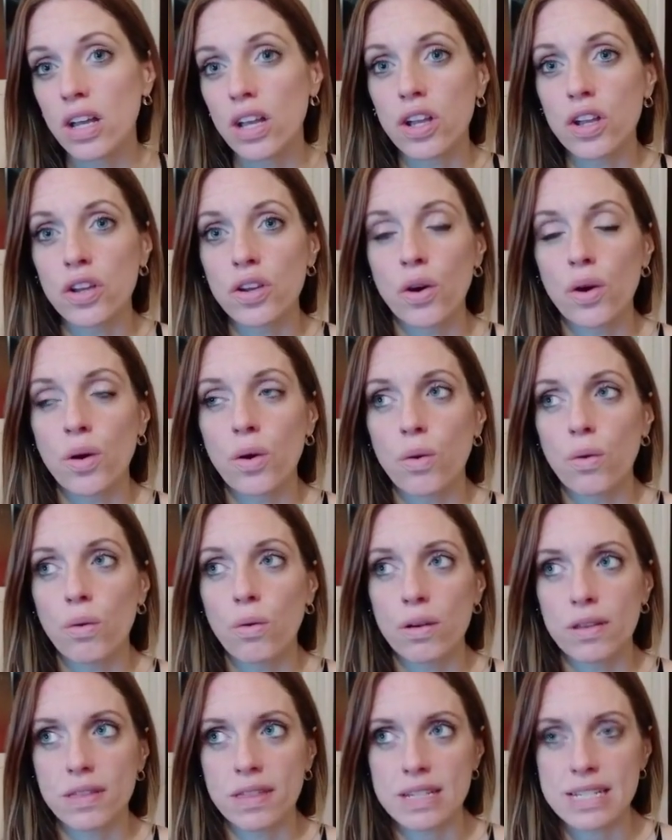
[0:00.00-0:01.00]
you
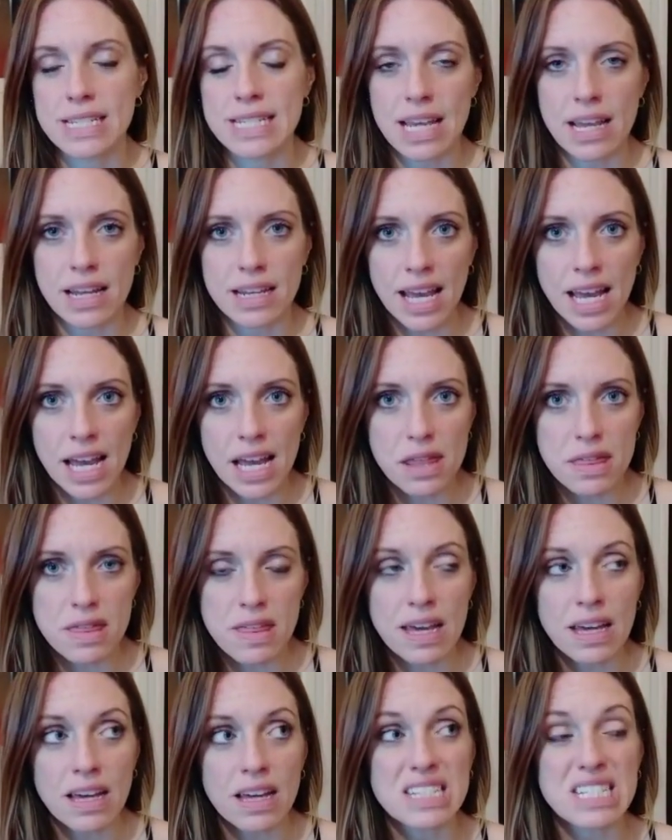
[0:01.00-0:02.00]
know, the DNA
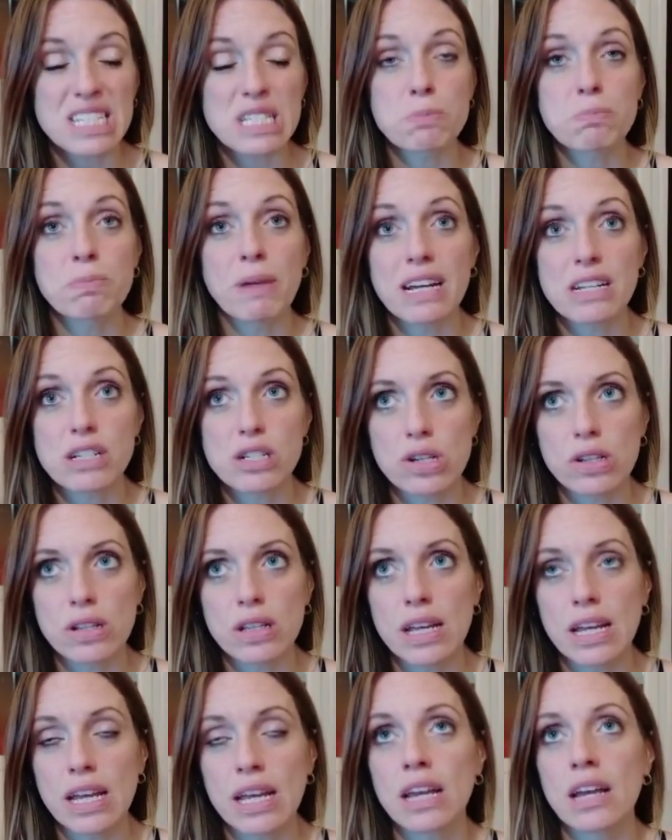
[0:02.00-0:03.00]
thing,
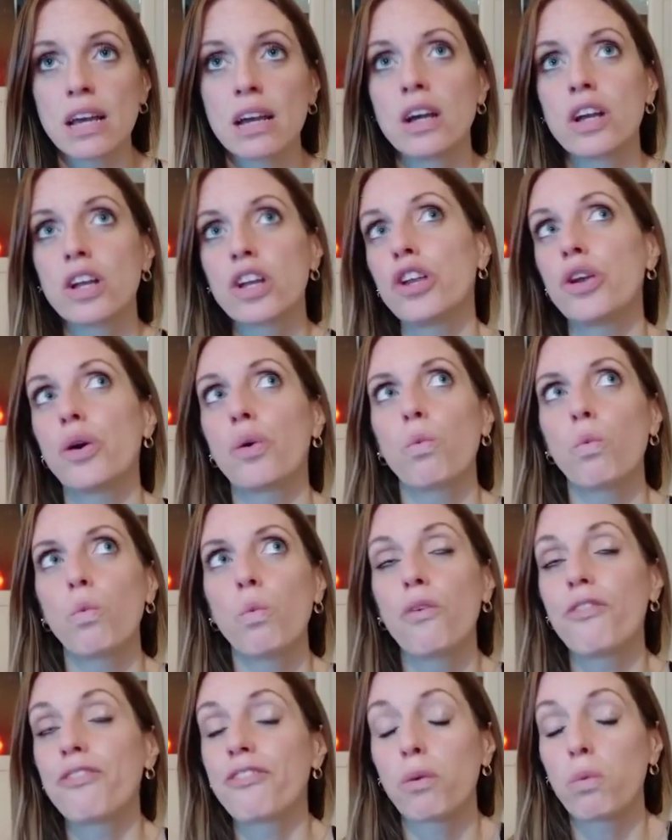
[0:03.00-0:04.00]
especially, you
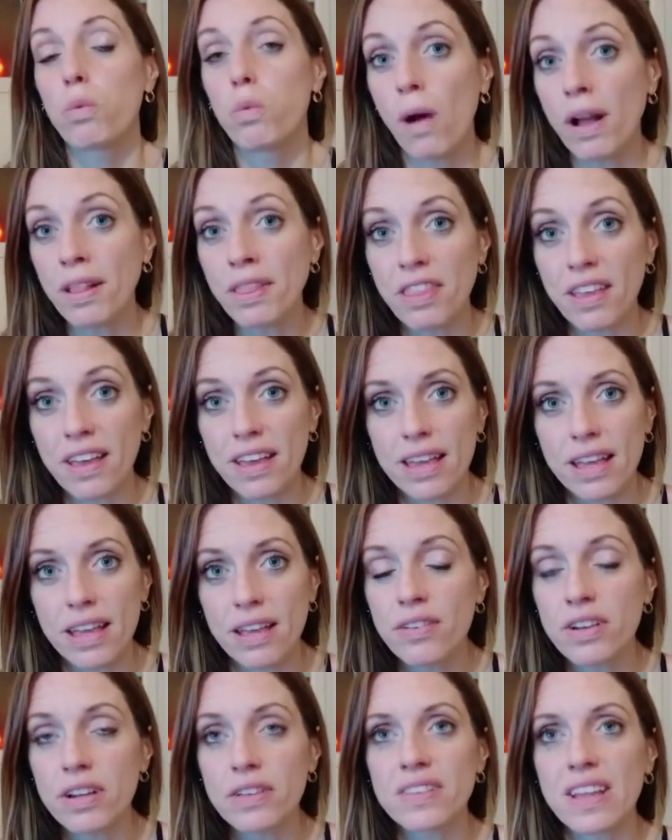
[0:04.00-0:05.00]
know, for one thing,
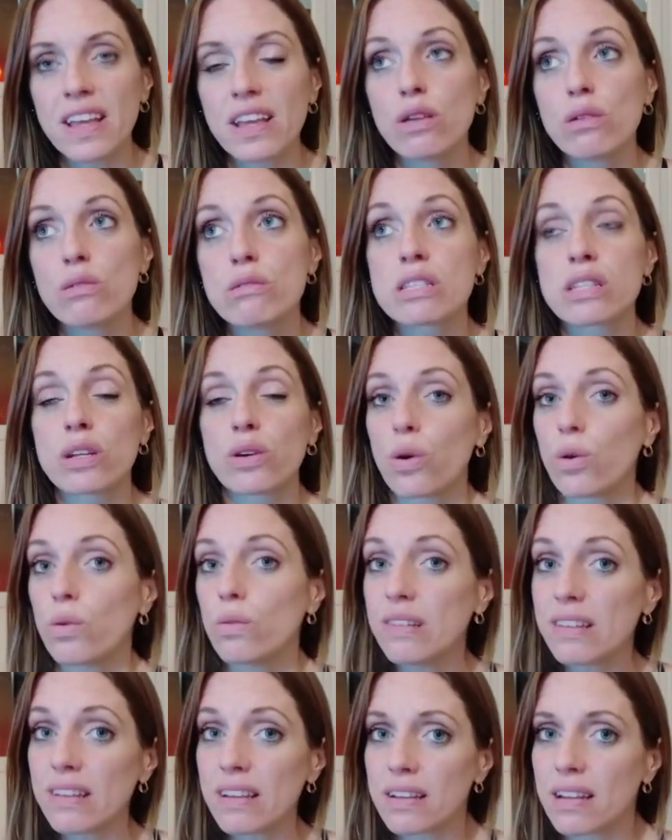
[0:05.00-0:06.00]
even if they use their
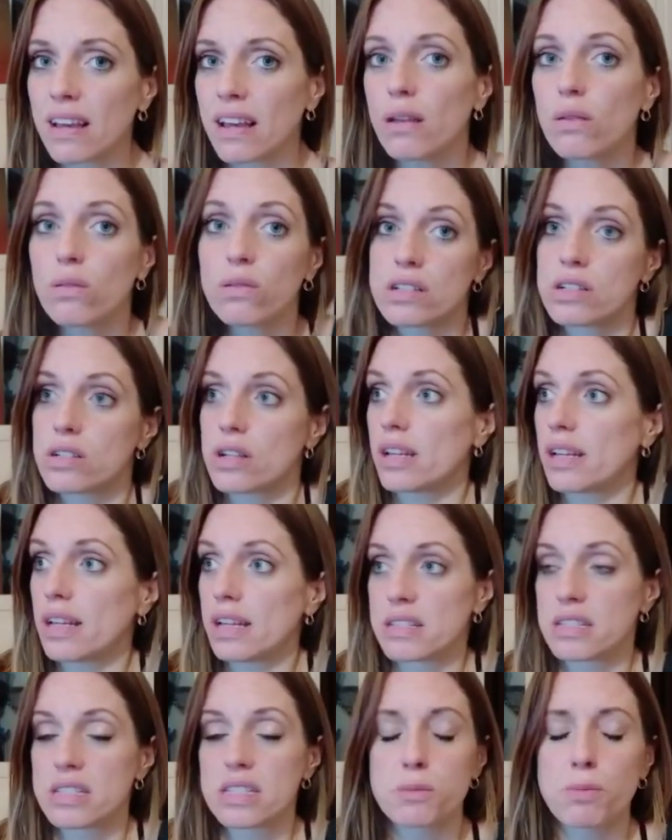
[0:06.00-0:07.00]
own DNA, which I
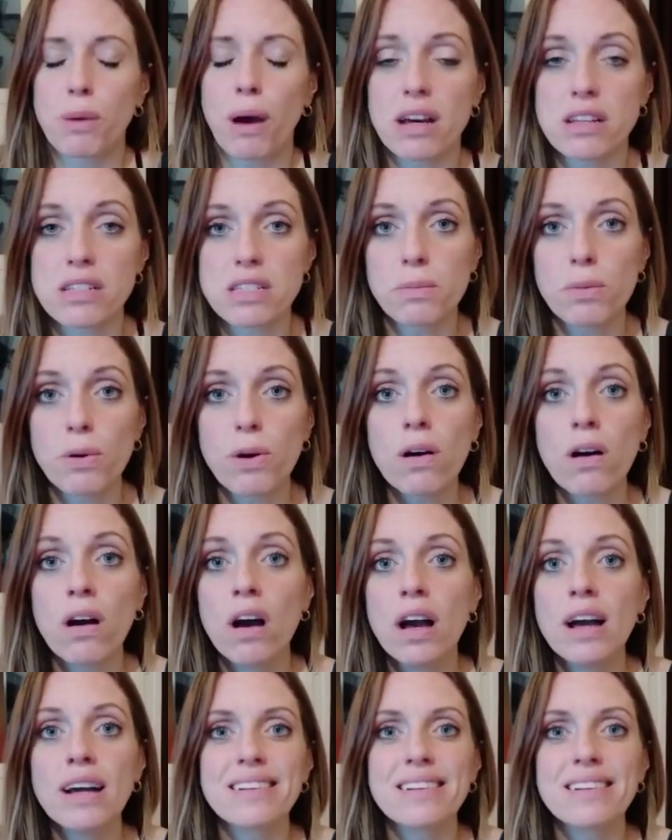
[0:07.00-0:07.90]
guess is possible,